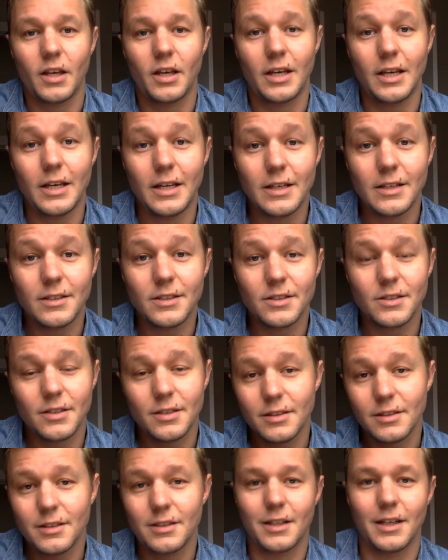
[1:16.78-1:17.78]

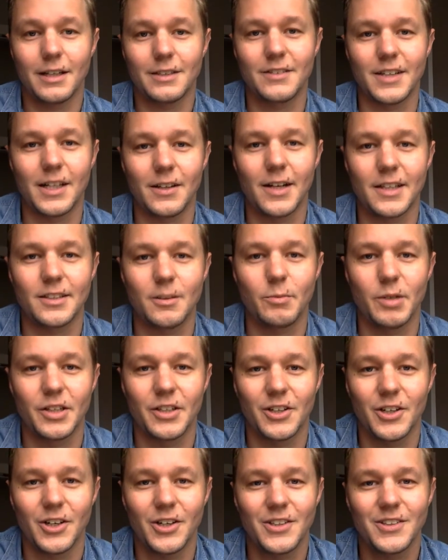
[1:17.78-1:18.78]
East, as they like to be
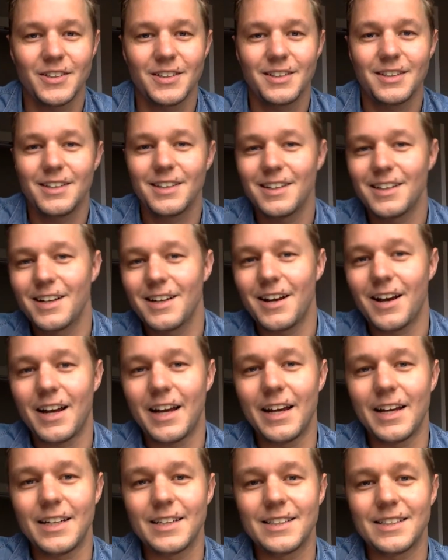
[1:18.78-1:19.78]
called,
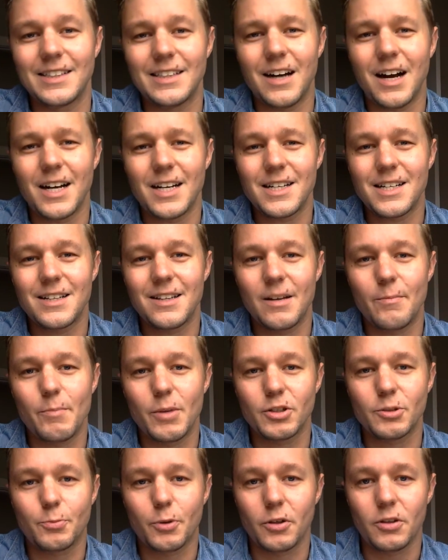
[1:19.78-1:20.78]
is not the
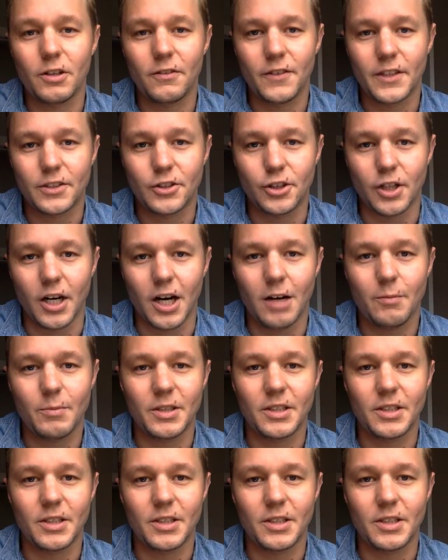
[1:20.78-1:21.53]
most prolific job.